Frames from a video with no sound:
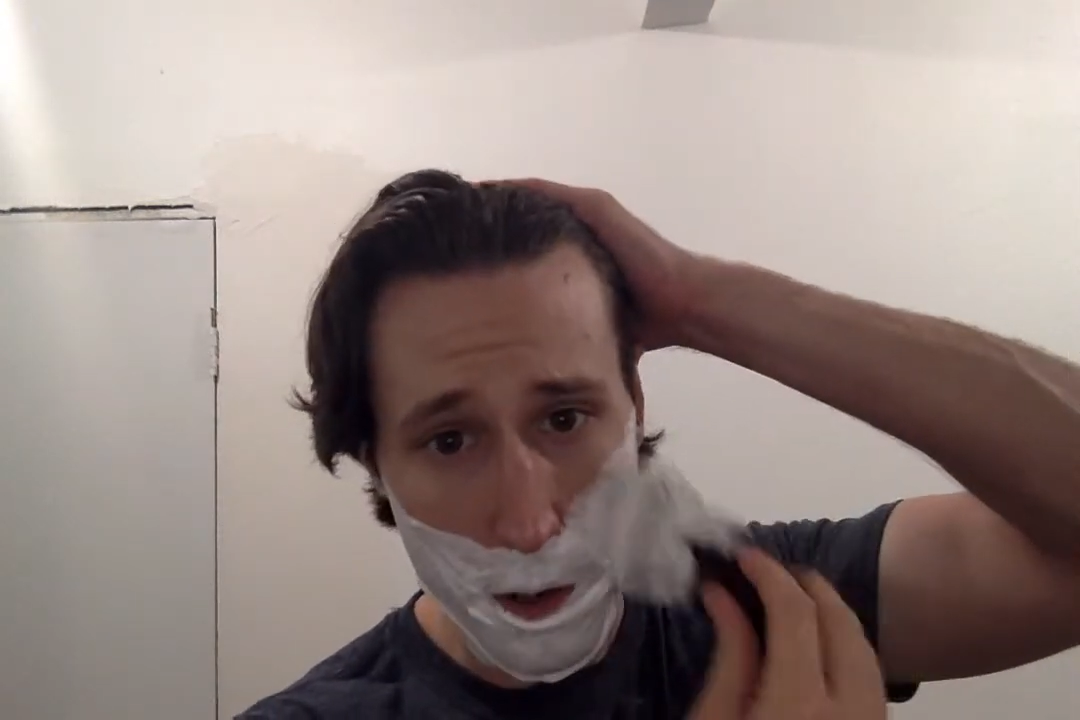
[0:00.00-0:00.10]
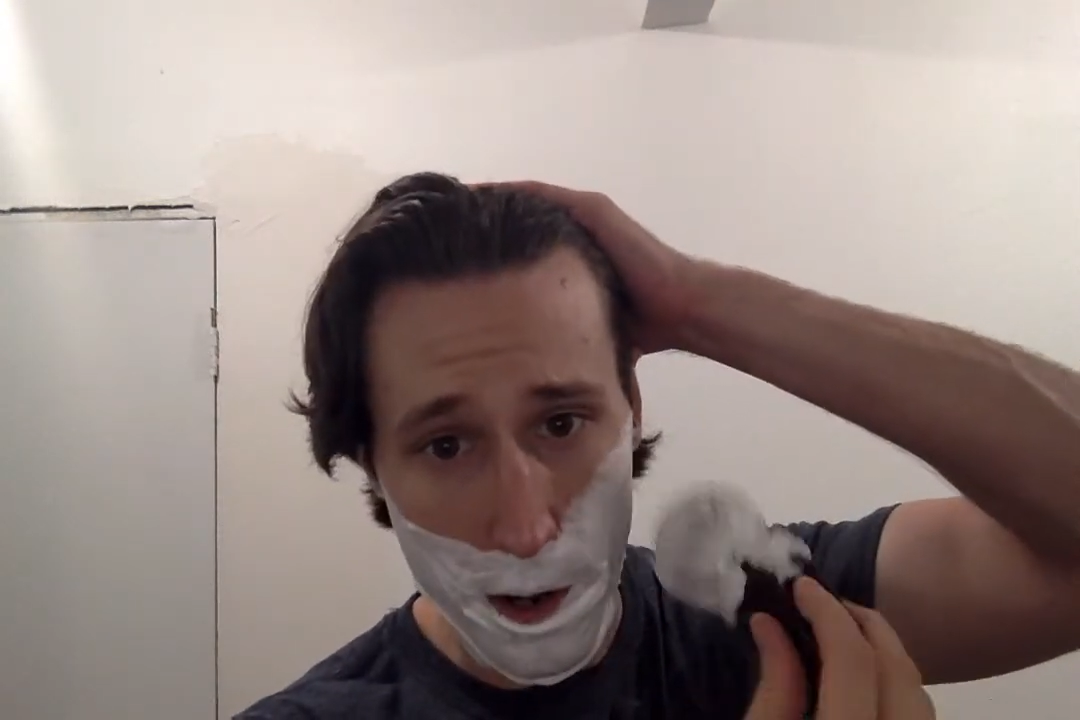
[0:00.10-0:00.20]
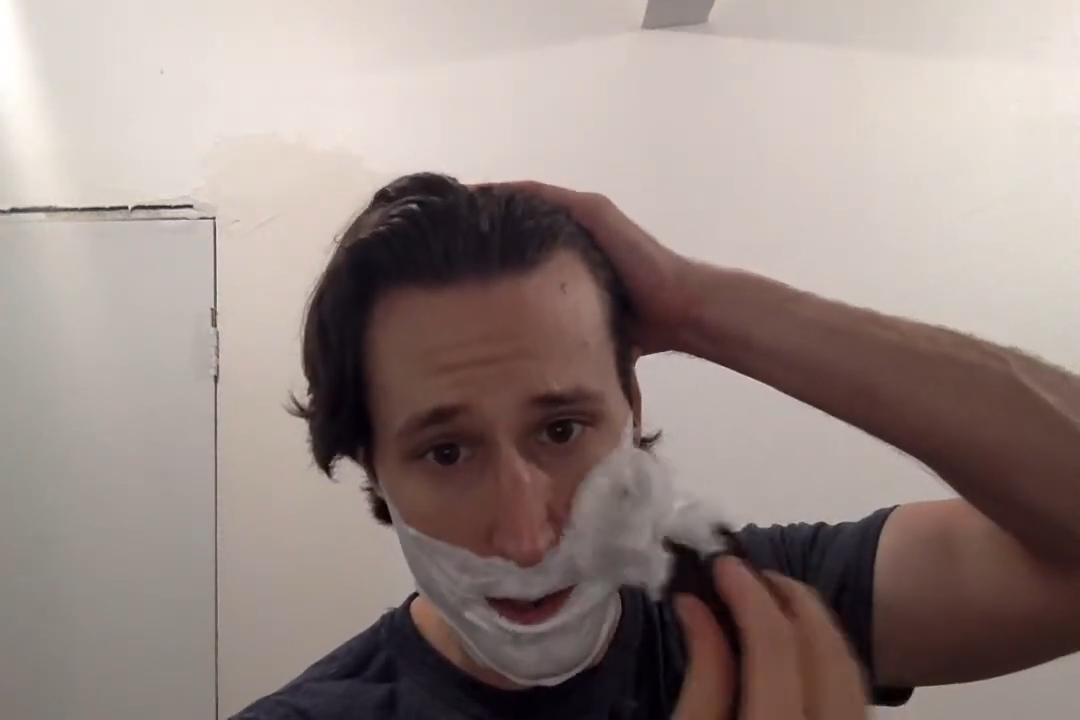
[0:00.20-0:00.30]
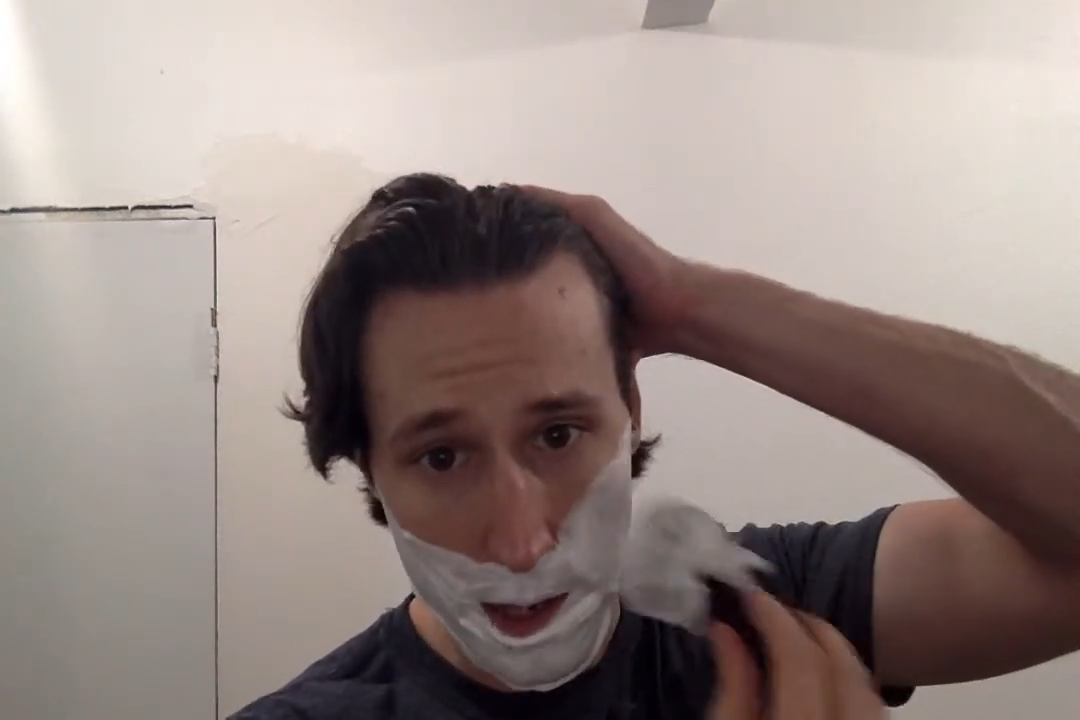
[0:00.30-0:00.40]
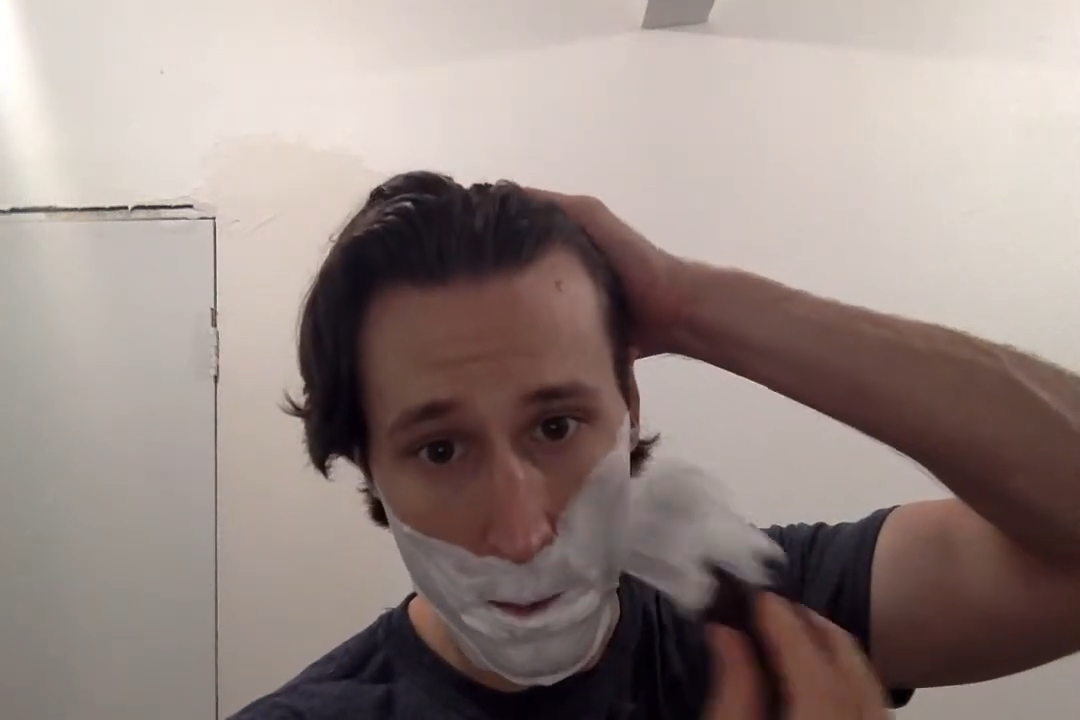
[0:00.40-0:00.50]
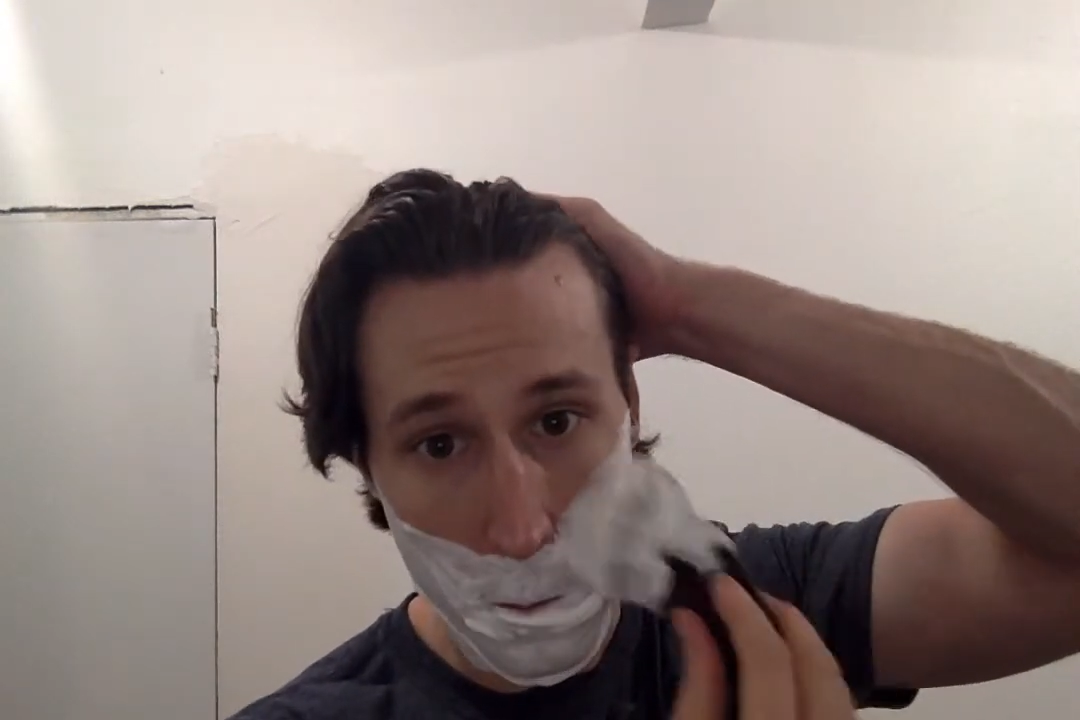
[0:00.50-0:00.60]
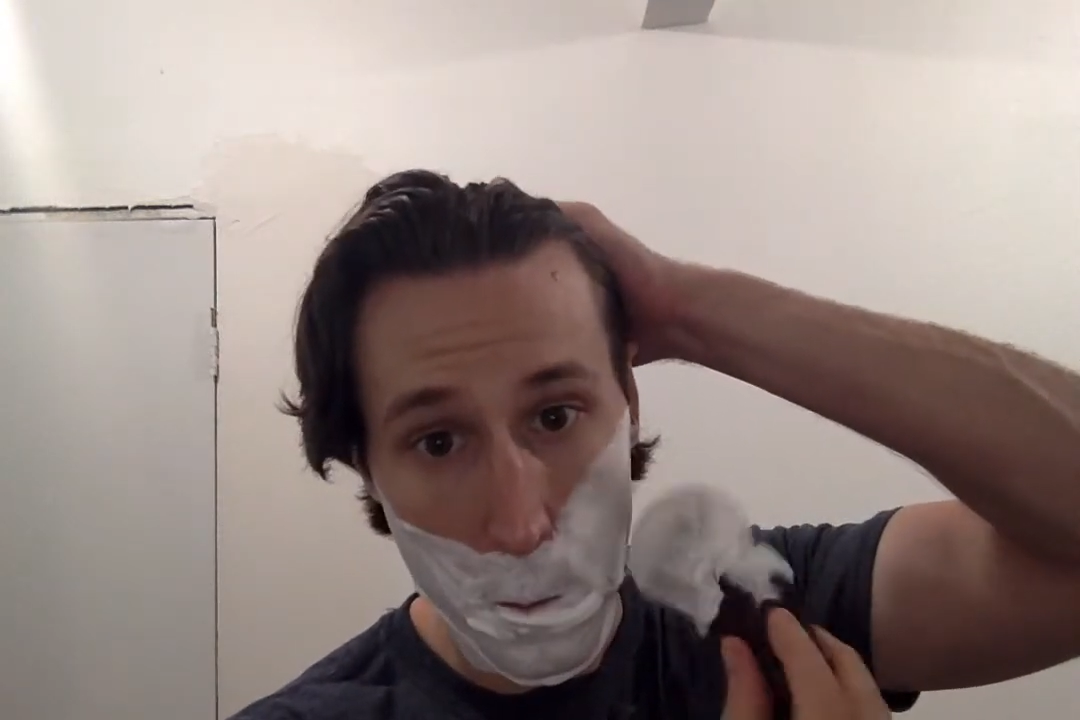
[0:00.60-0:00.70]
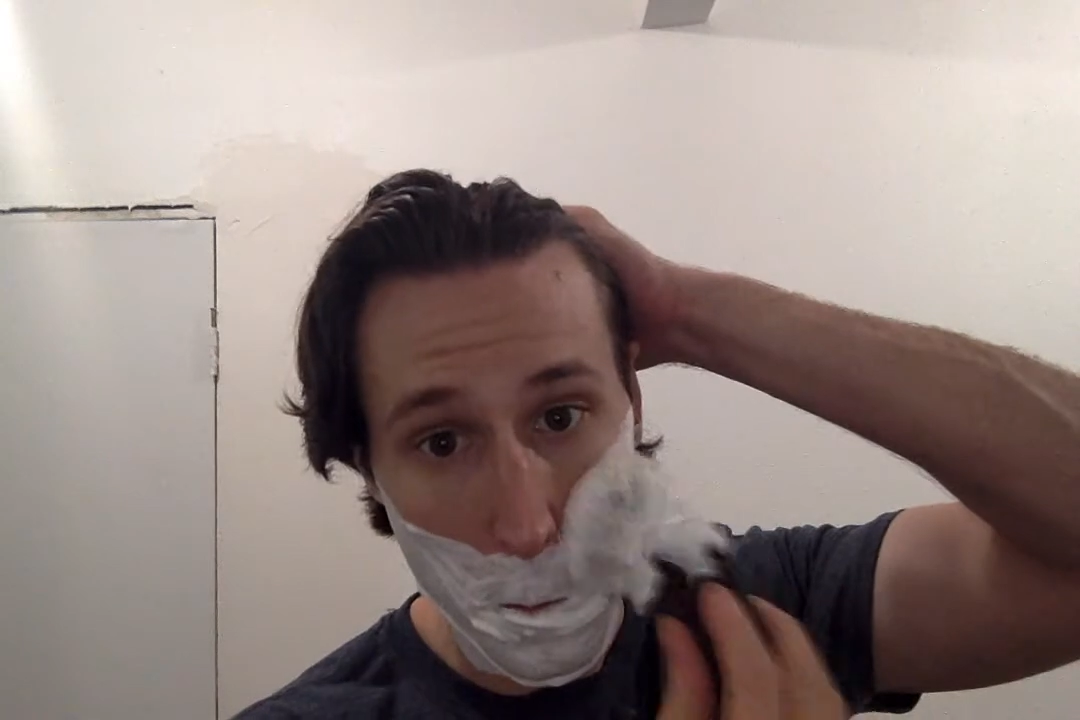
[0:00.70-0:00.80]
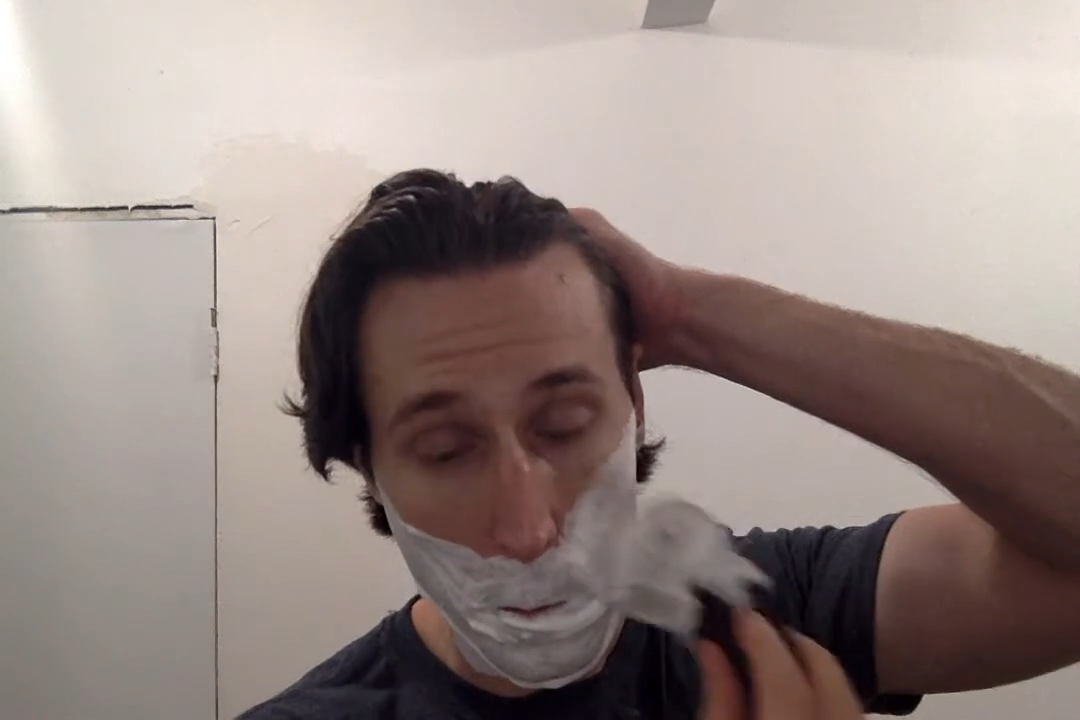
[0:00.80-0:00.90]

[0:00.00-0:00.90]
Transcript: grade them,